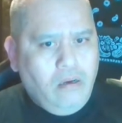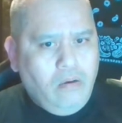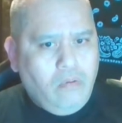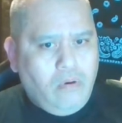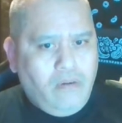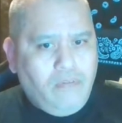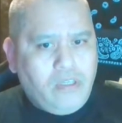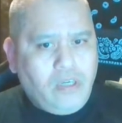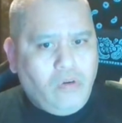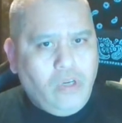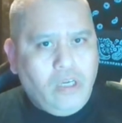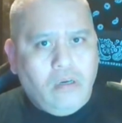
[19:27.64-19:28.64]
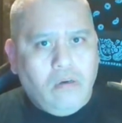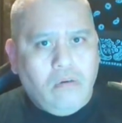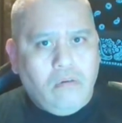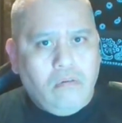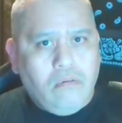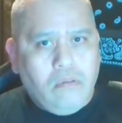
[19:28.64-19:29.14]
wherever Tony
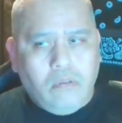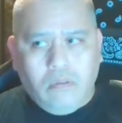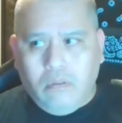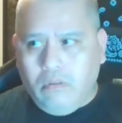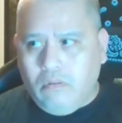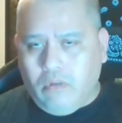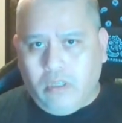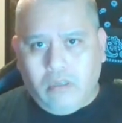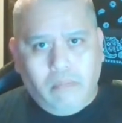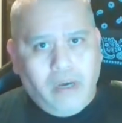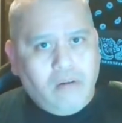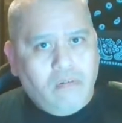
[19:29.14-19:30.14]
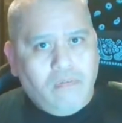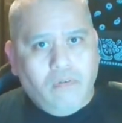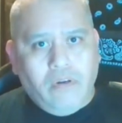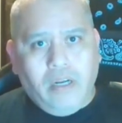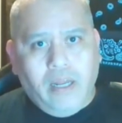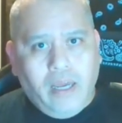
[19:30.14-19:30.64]
goes, with the
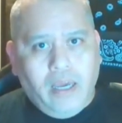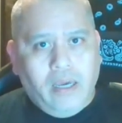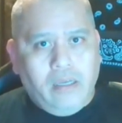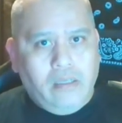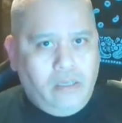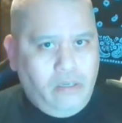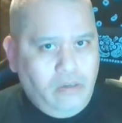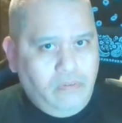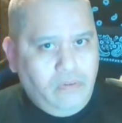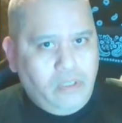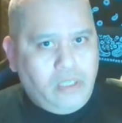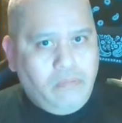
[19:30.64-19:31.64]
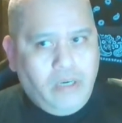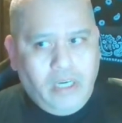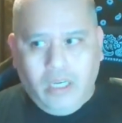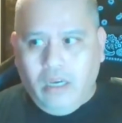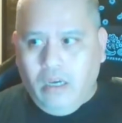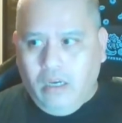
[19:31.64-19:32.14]
microphone in hand to interview
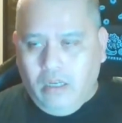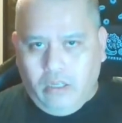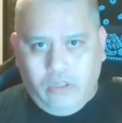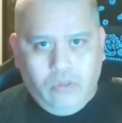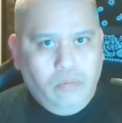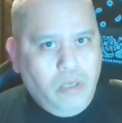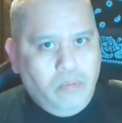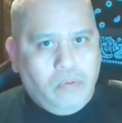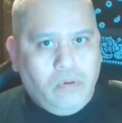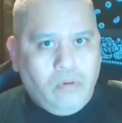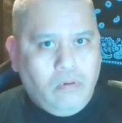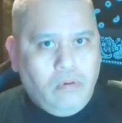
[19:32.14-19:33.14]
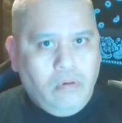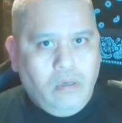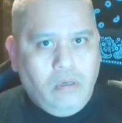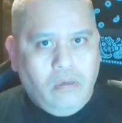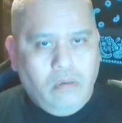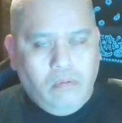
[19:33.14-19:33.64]
somebody, the two people
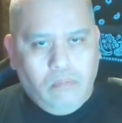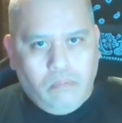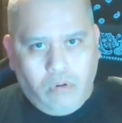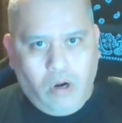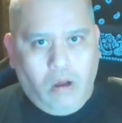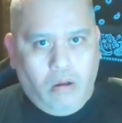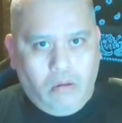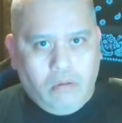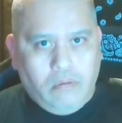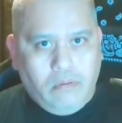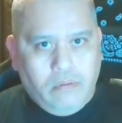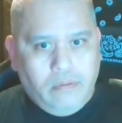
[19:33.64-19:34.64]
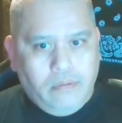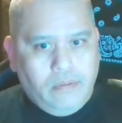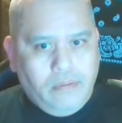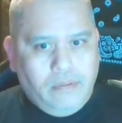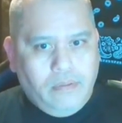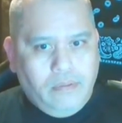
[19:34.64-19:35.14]
brawl.
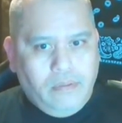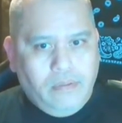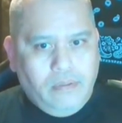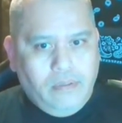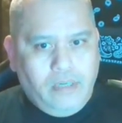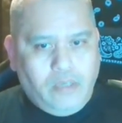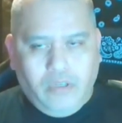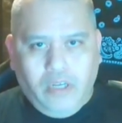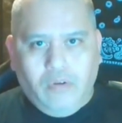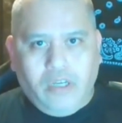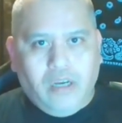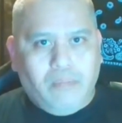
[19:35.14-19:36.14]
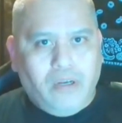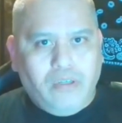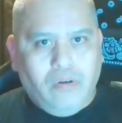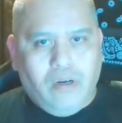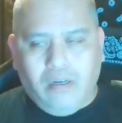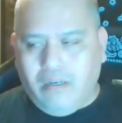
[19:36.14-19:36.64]
And that's what they were talking about,
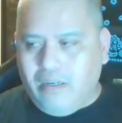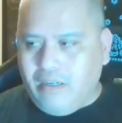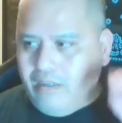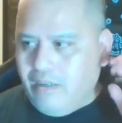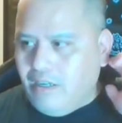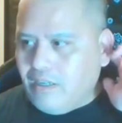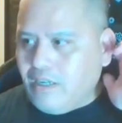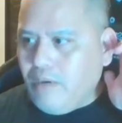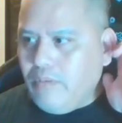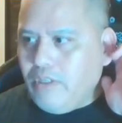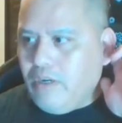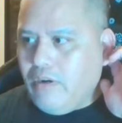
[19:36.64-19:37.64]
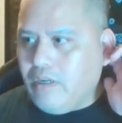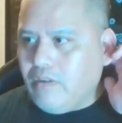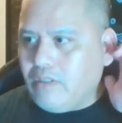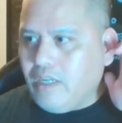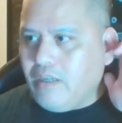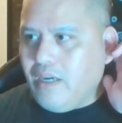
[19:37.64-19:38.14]
too, on the commentary. It
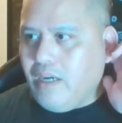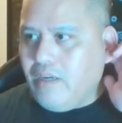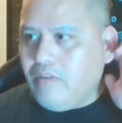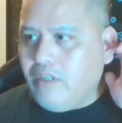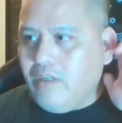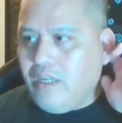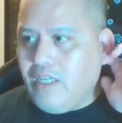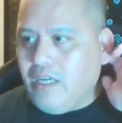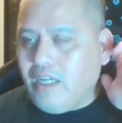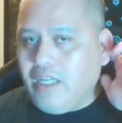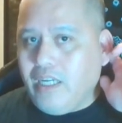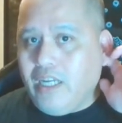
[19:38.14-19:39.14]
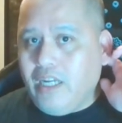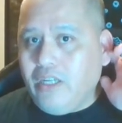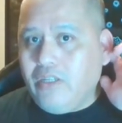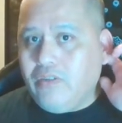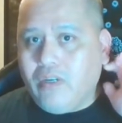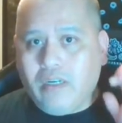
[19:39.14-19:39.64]
was like, and I think they
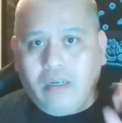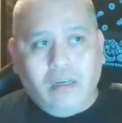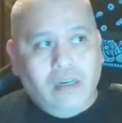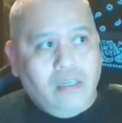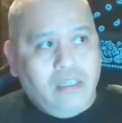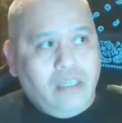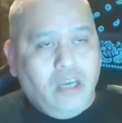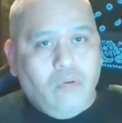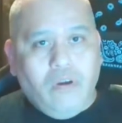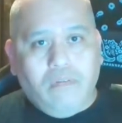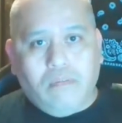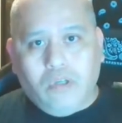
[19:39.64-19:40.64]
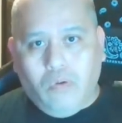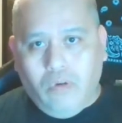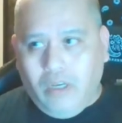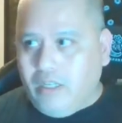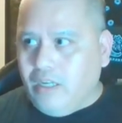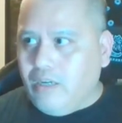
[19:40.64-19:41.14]
need to stay away from
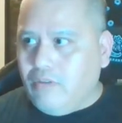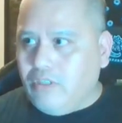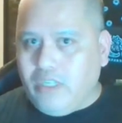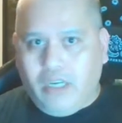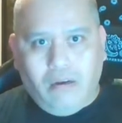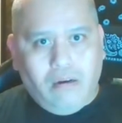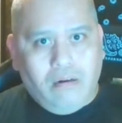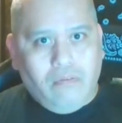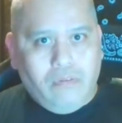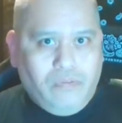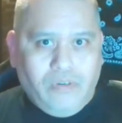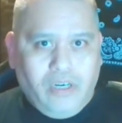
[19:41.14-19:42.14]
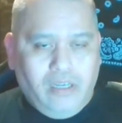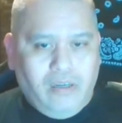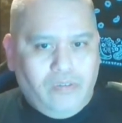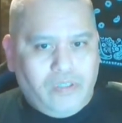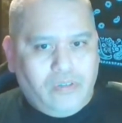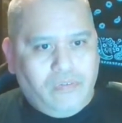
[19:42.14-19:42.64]
Tony. I think that was JR.
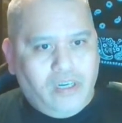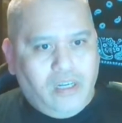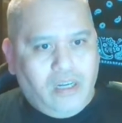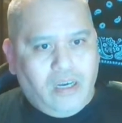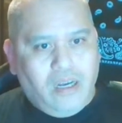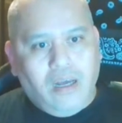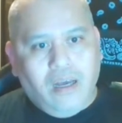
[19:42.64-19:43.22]
It was a funny line.